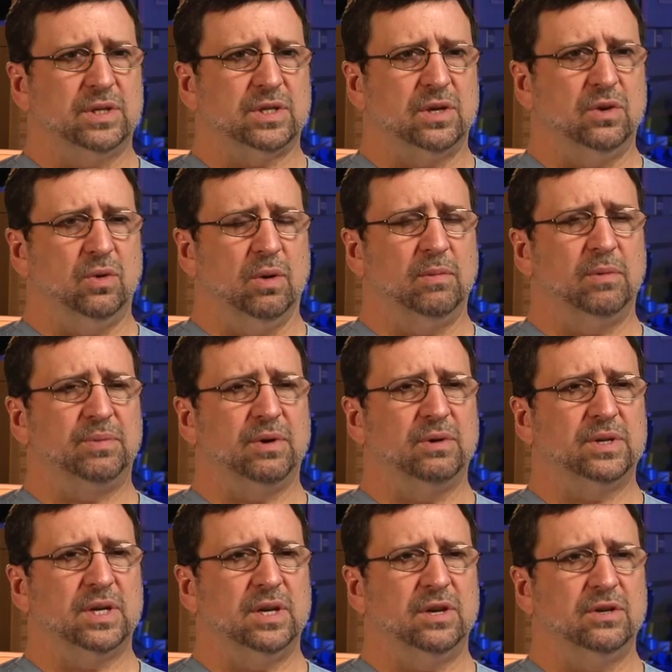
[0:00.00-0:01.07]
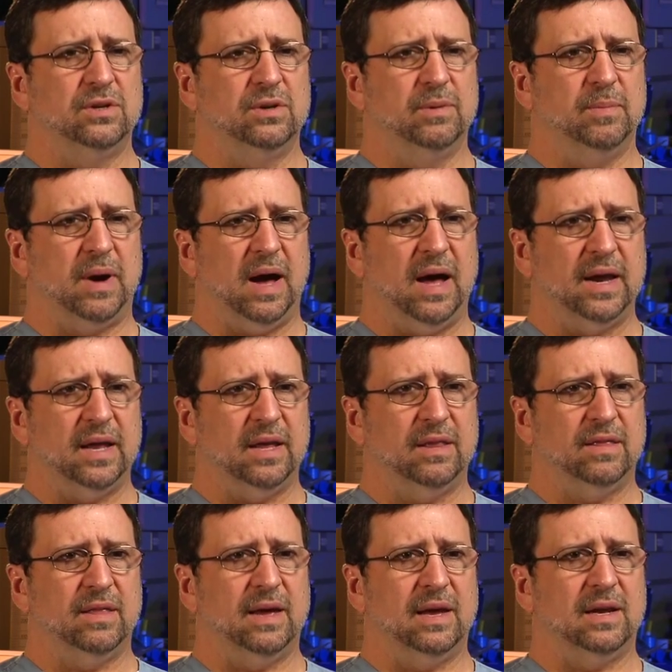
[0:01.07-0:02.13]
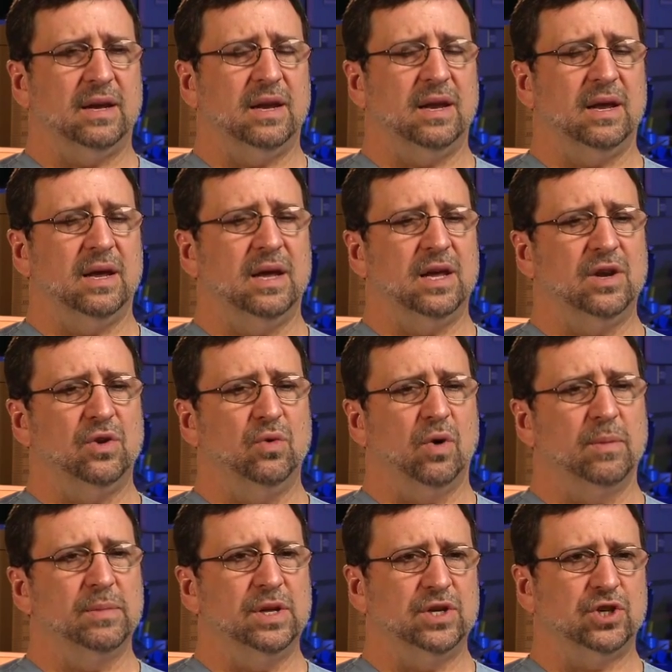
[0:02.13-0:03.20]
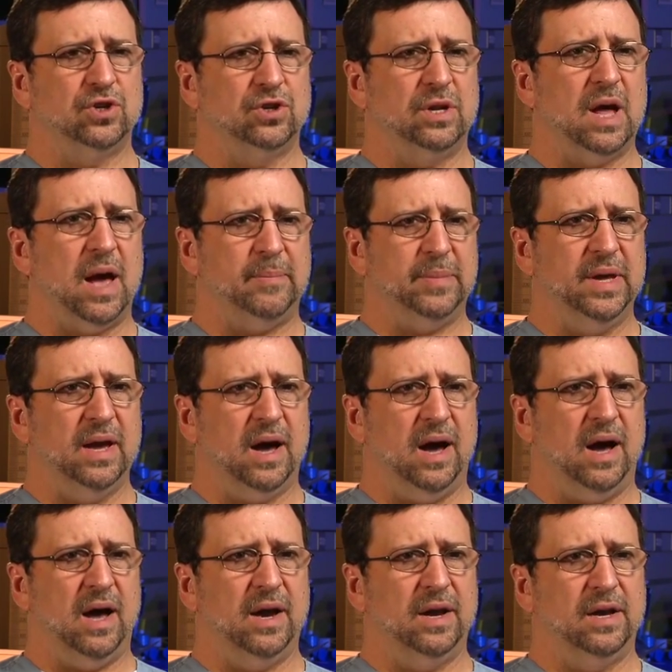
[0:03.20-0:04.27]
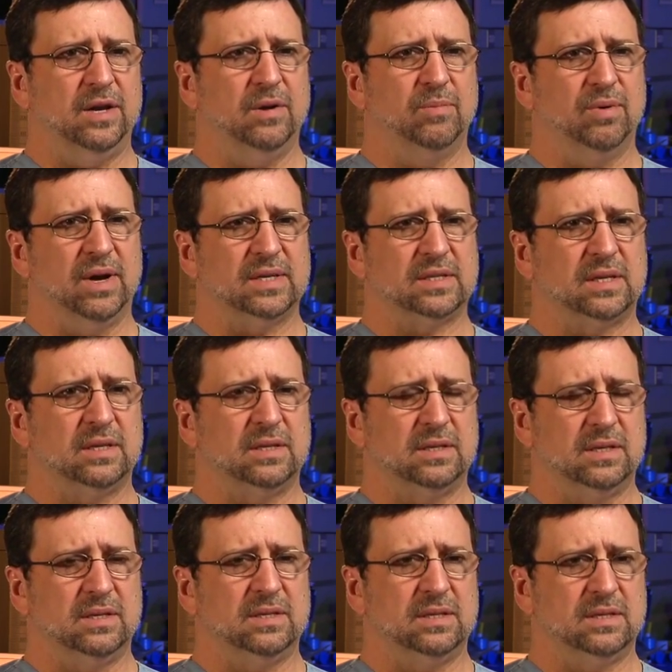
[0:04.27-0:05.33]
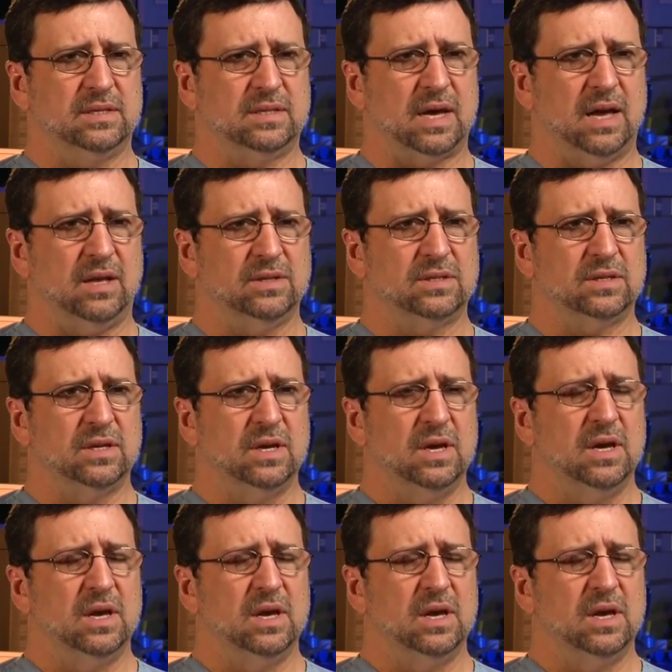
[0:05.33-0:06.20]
It's a normal protein in your body that normally should not be on in your breast cells,